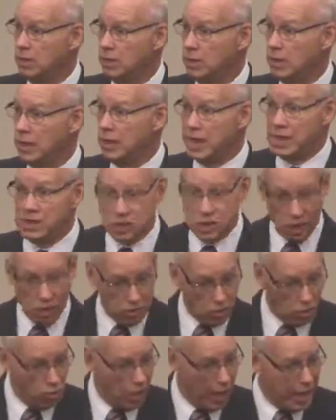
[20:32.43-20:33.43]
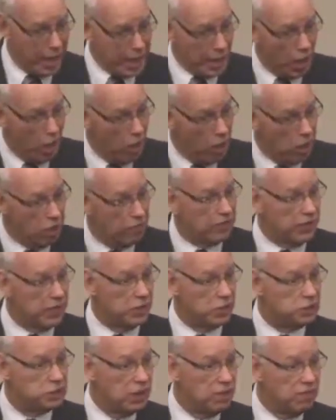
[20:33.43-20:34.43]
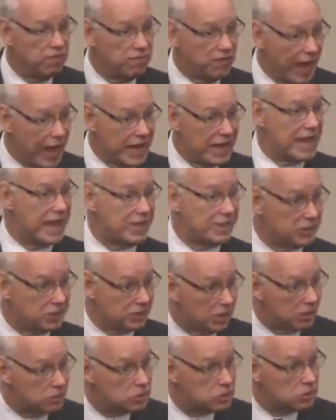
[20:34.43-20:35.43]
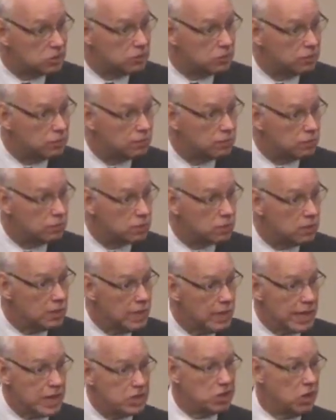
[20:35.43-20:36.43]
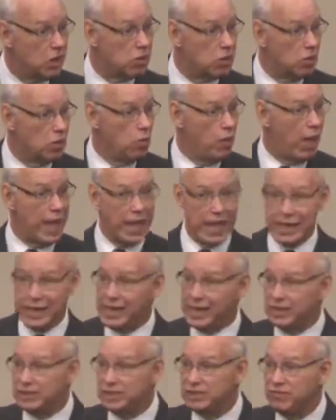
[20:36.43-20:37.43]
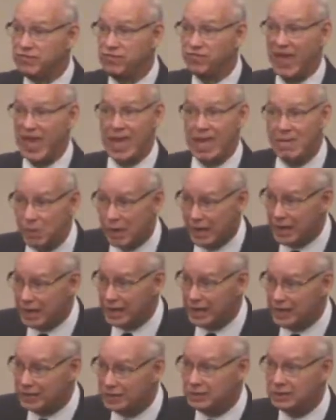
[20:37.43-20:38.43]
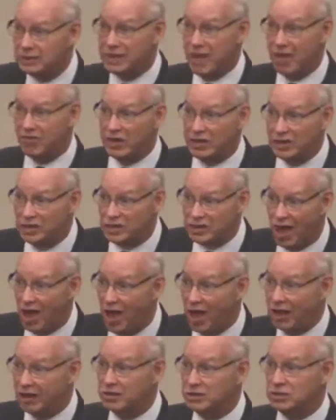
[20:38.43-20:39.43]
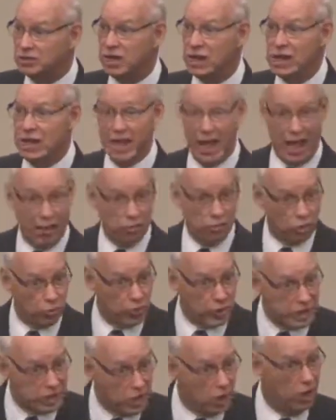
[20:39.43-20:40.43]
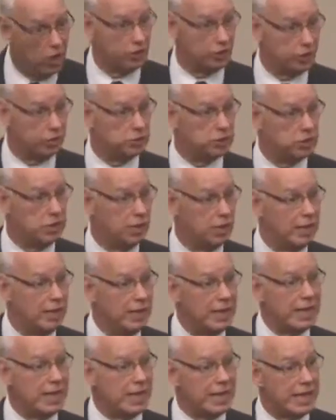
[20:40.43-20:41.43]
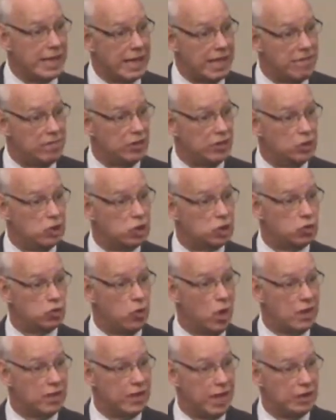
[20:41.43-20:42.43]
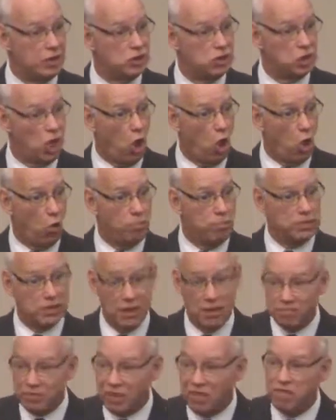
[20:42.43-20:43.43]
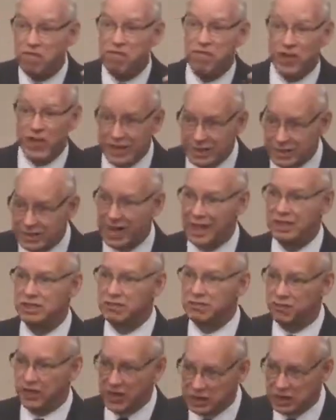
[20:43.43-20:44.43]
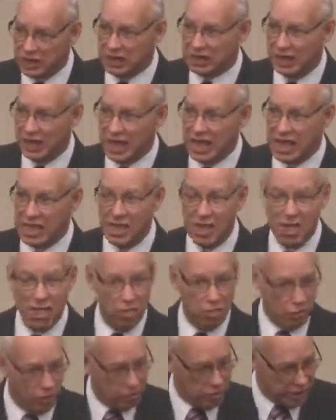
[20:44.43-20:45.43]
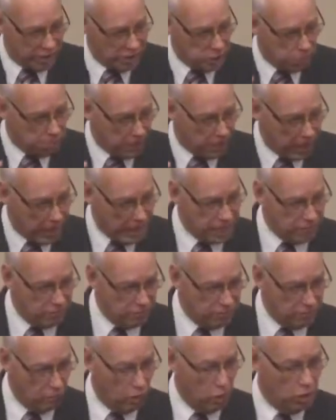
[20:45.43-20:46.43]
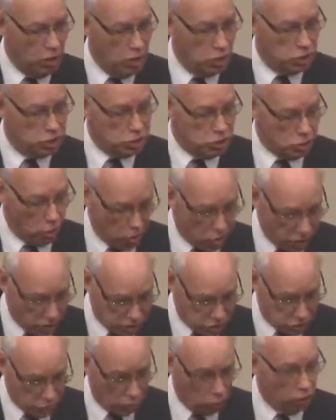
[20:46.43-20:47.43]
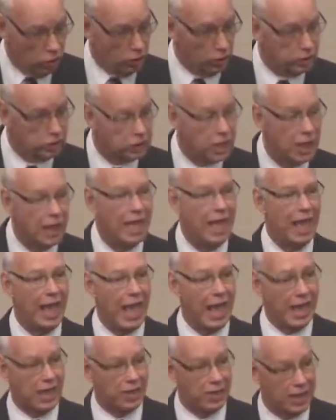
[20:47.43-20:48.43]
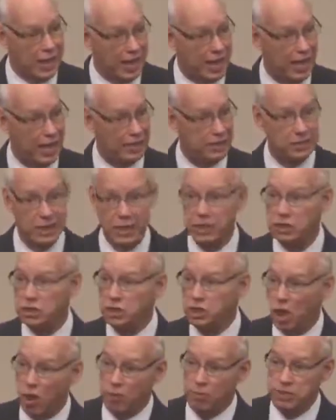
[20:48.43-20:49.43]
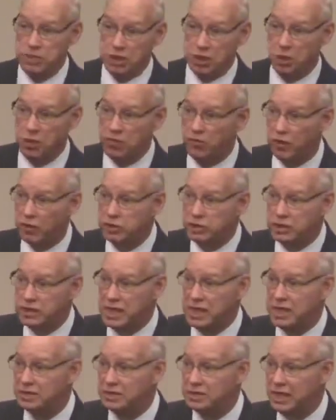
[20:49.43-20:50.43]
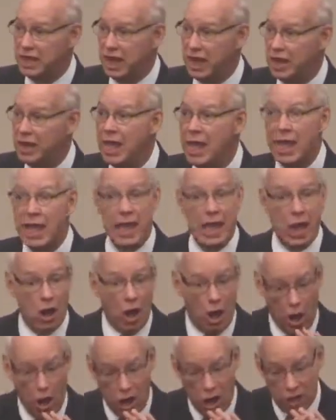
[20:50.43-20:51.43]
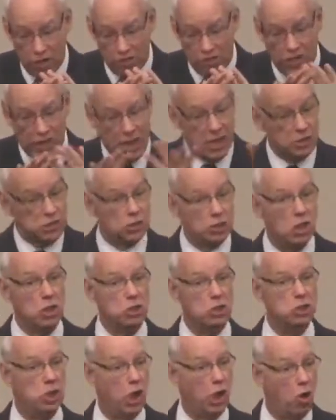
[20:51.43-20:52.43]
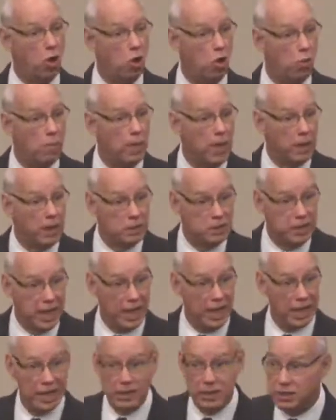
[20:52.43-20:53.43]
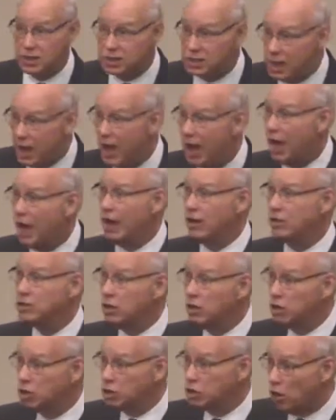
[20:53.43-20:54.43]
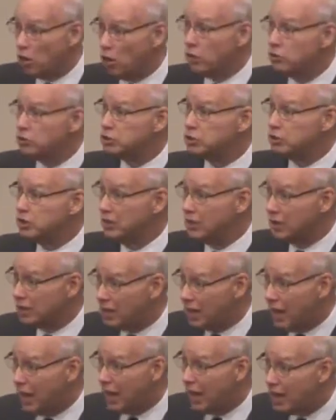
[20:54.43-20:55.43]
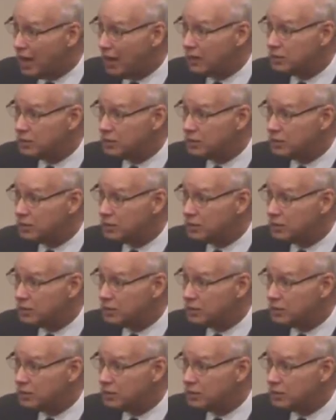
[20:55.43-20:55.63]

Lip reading: He took away all of his finances. He took away his family, his 7 sons and 3 daughters. He even struck at Job's fitness physically through these painful sores. And yet, Job 2 verse 10 said, in all of this, Job did not curse God.